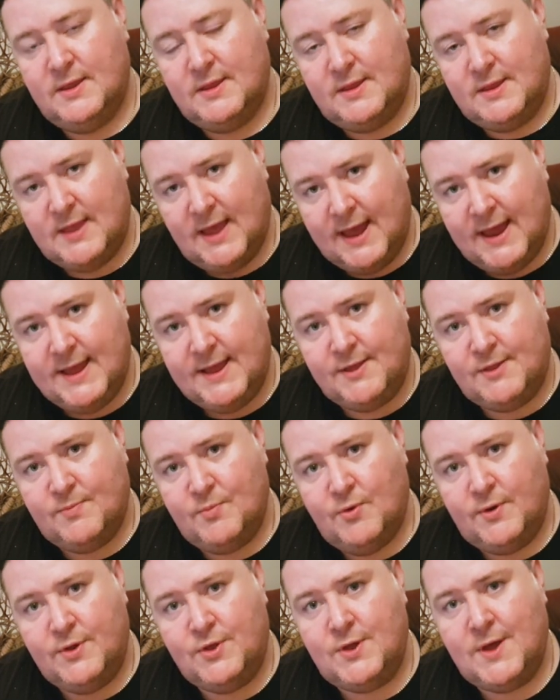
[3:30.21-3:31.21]
takes
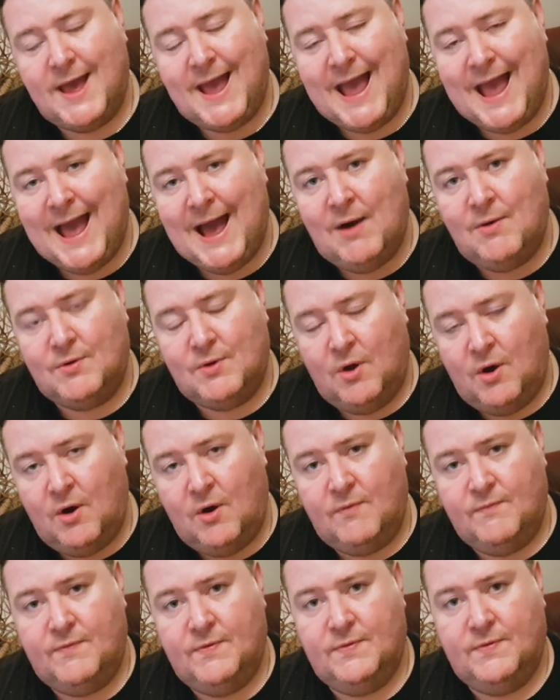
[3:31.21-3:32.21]
moisture out
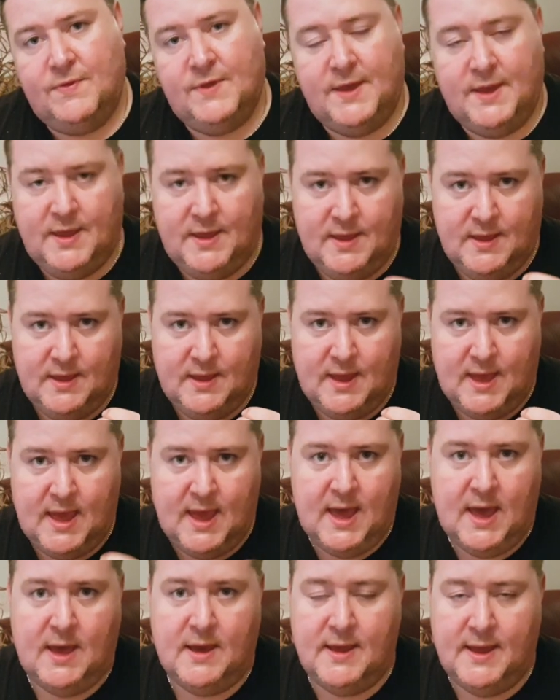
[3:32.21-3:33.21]
of the
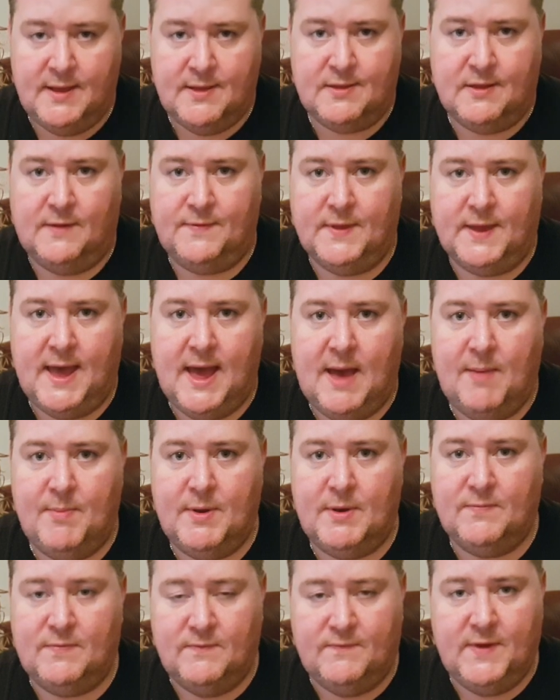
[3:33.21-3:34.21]
air inside the cabin
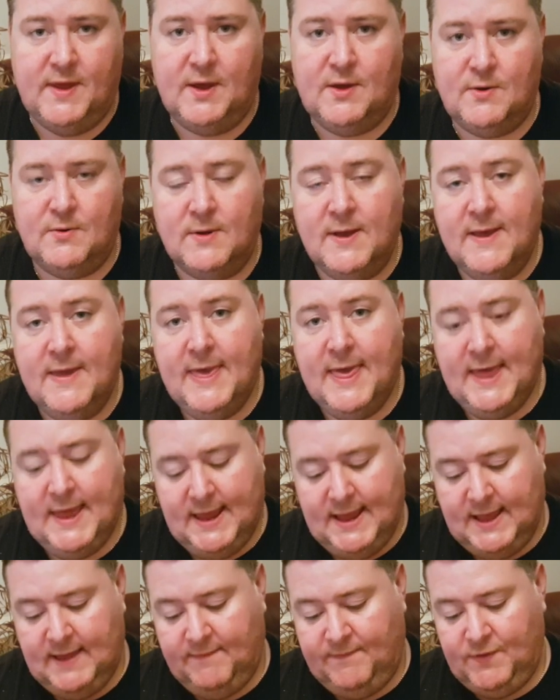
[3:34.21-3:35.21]
of the vehicle.
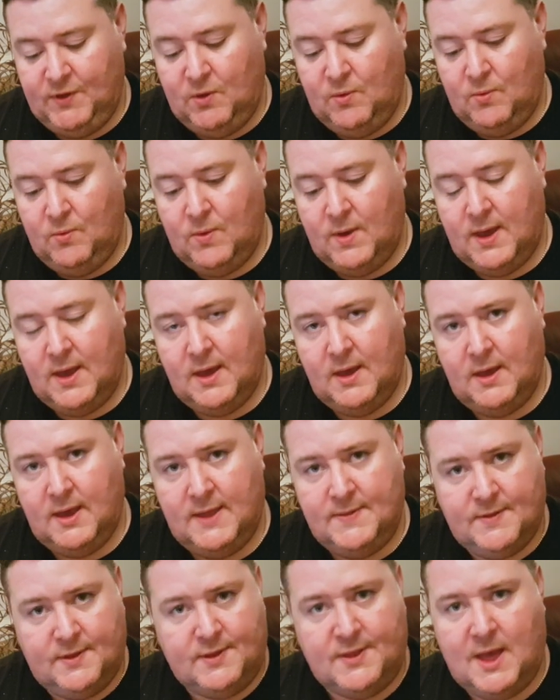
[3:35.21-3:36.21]
If you,
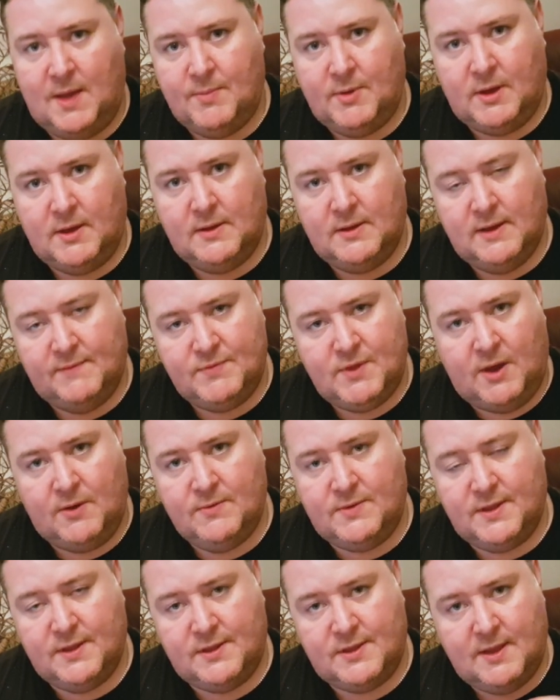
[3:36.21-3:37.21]
in the summer, have
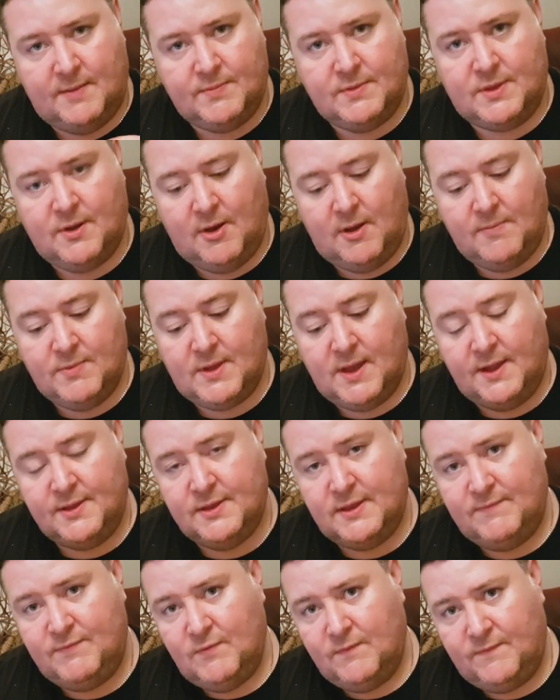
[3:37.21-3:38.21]
noticed sometimes
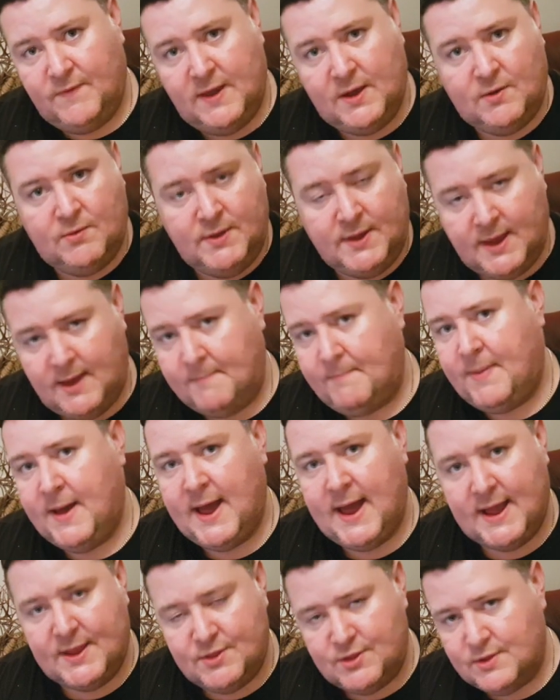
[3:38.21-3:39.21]
underneath your vehicle you get a
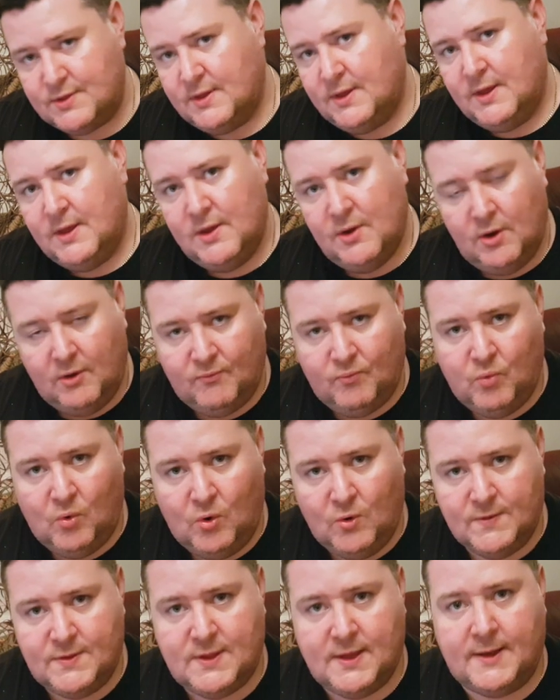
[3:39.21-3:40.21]
patch of
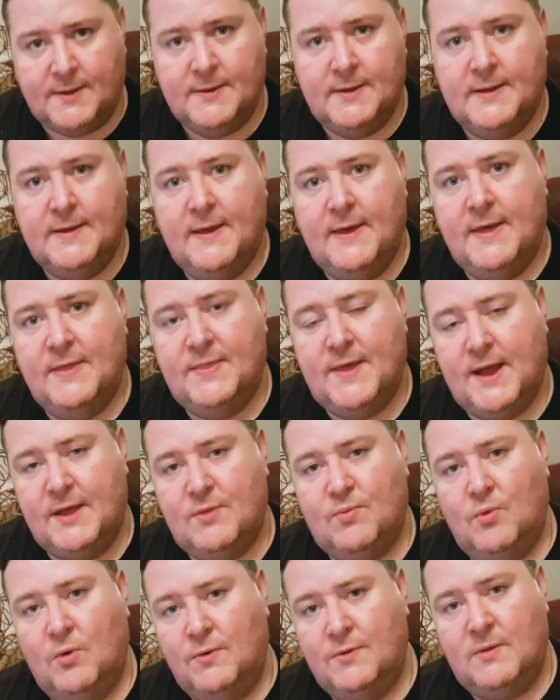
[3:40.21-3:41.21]
water,
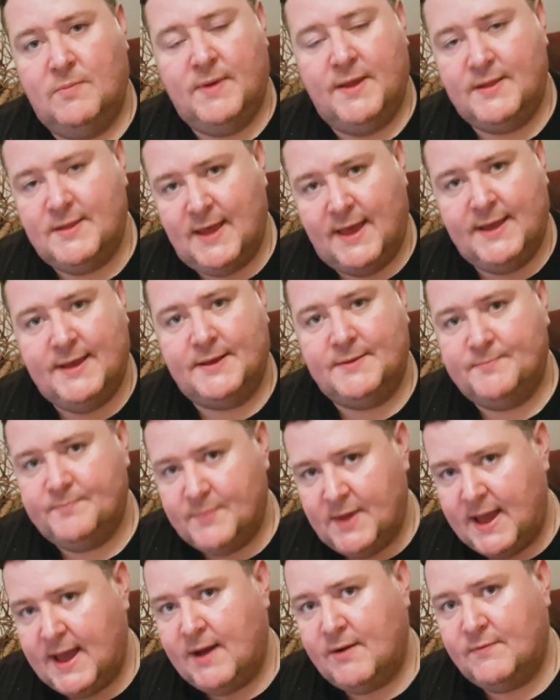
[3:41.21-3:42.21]
that's water being taken
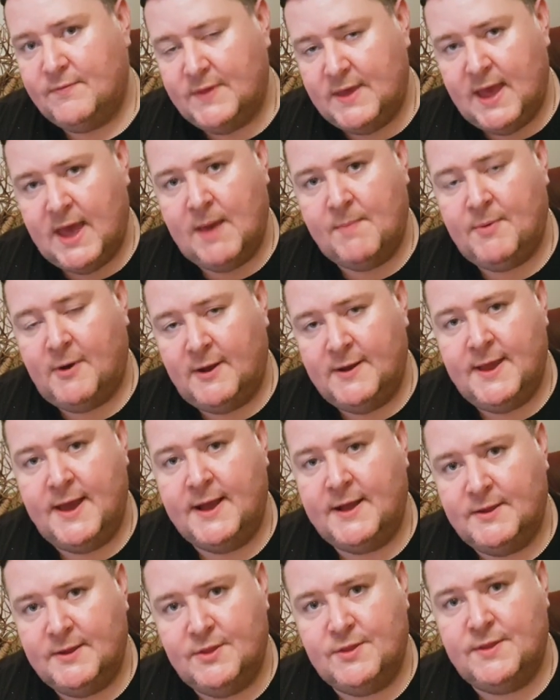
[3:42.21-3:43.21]
out of the air by the air
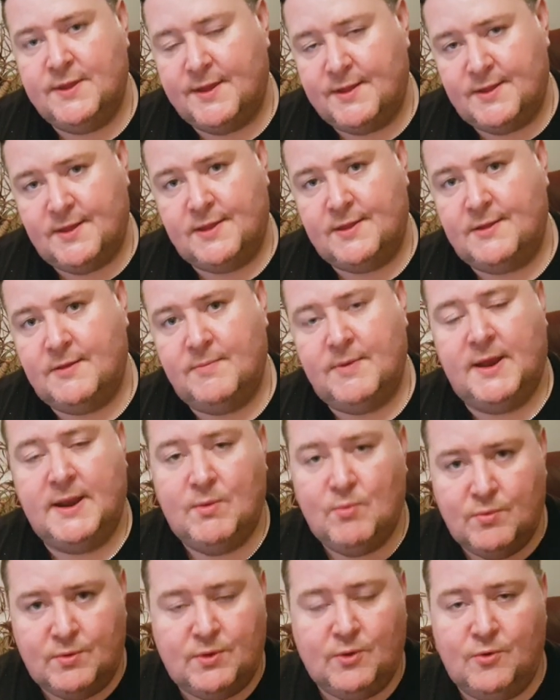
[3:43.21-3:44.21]
conditioning system, and it
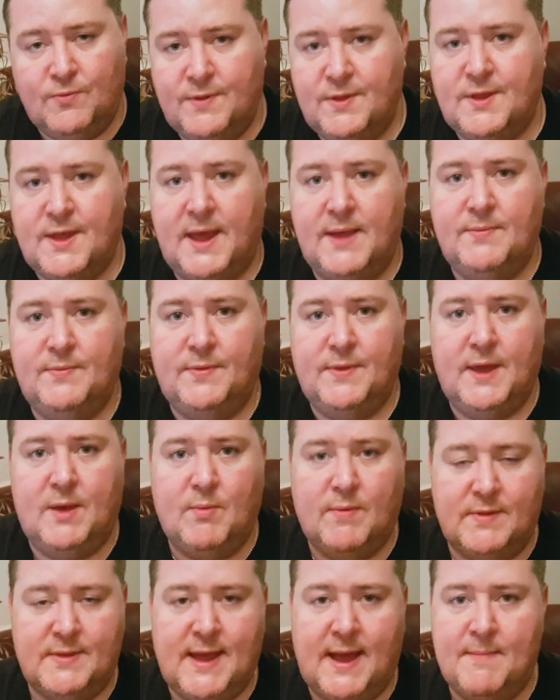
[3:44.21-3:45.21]
will do the same thing
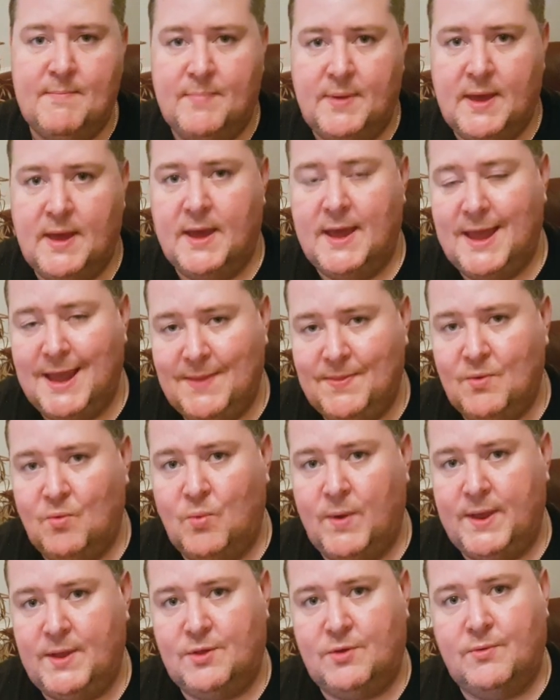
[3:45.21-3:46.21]
with damp air in the
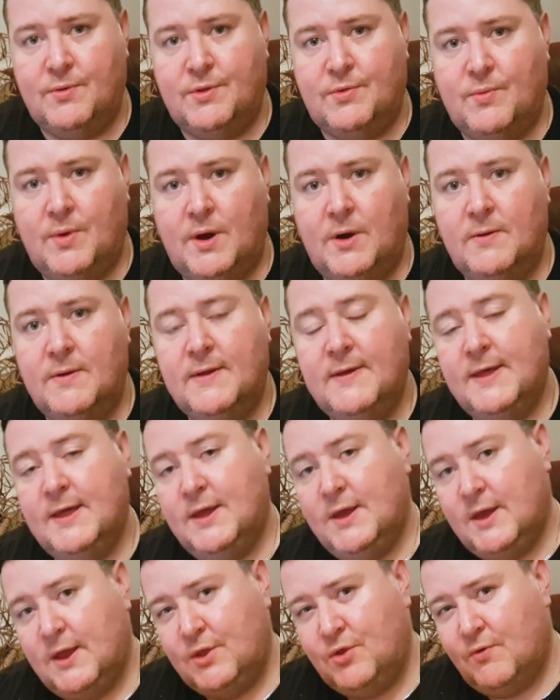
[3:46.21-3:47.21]
winter as well.
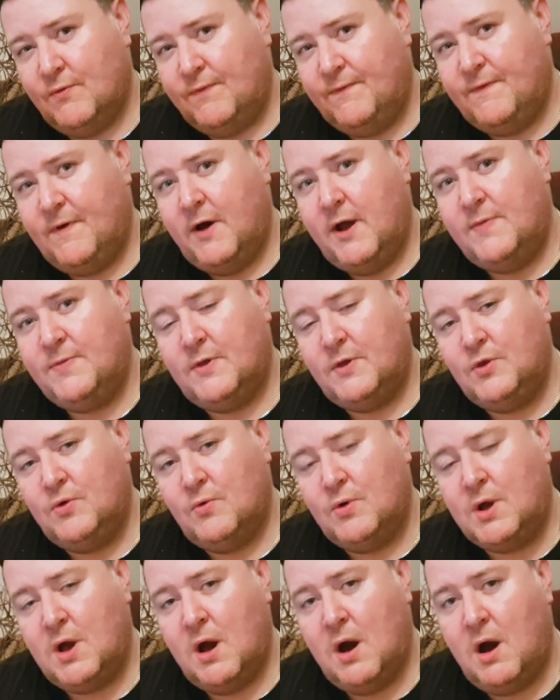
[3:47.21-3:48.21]
And you'll find that your
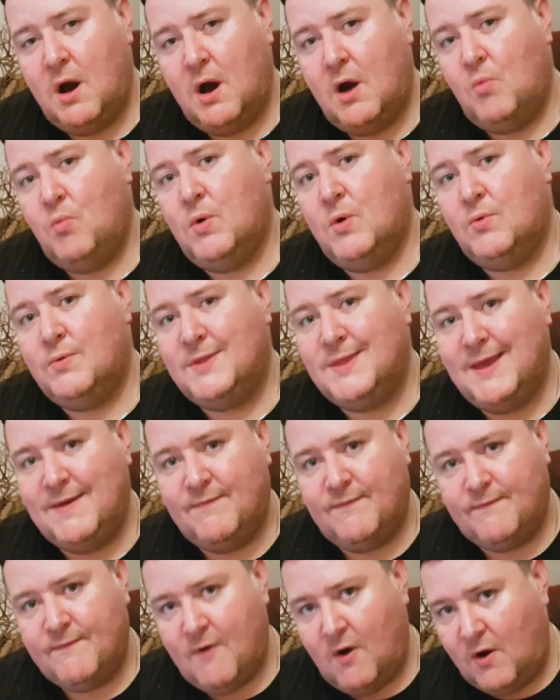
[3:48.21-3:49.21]
car will
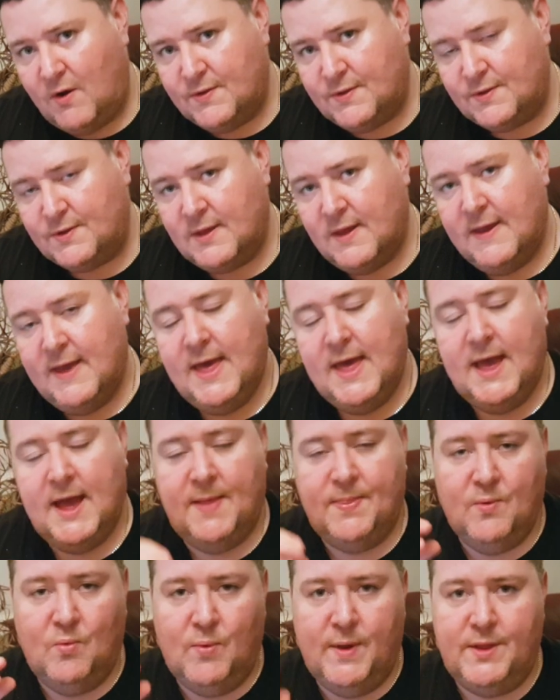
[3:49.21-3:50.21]
defrost
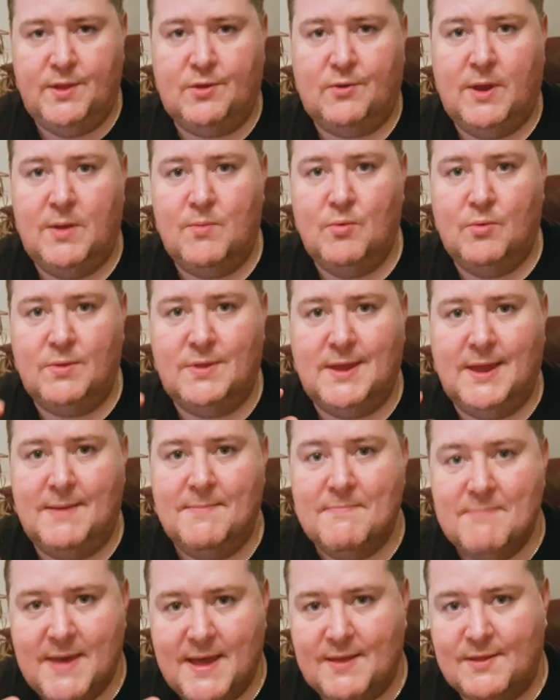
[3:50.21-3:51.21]
and the windscreen will
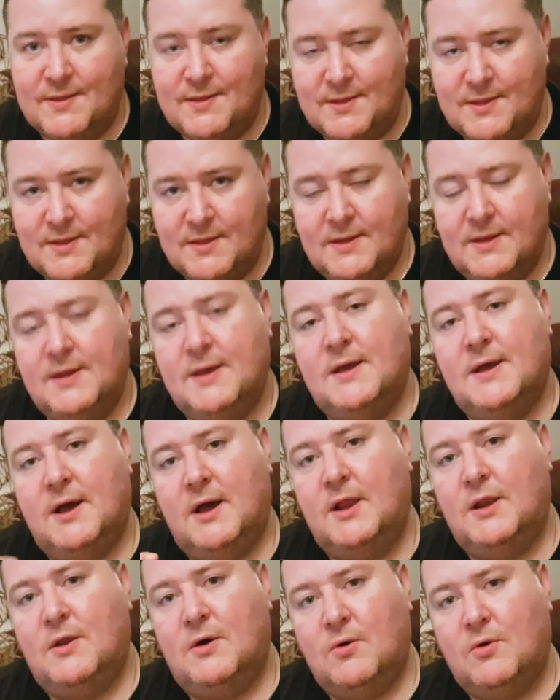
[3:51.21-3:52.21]
demist
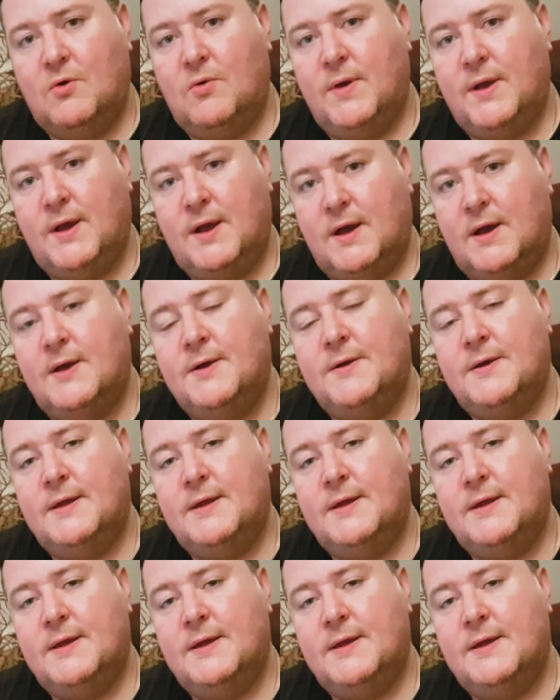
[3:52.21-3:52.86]
a lot quicker